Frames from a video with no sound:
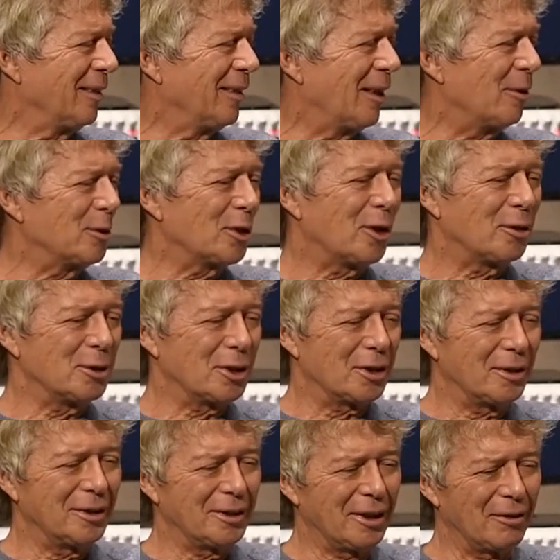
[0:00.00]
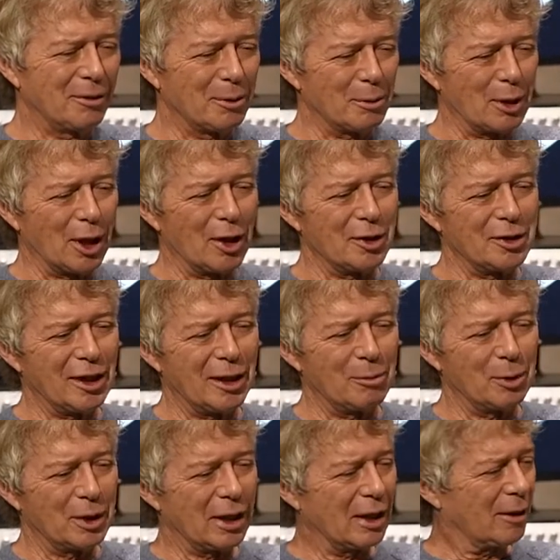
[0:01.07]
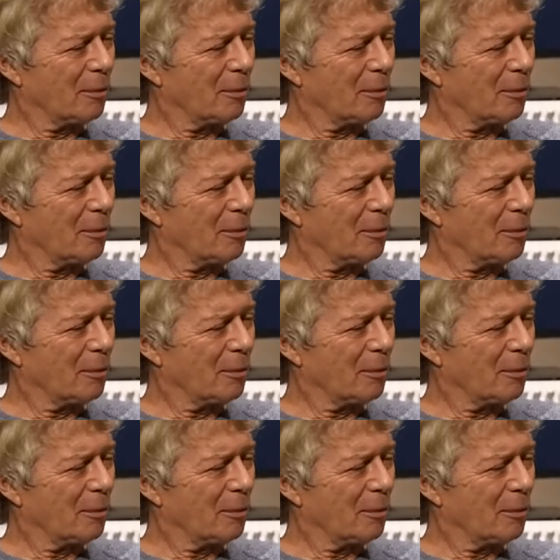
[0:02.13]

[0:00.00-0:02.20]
I was always giving him a hard time. That's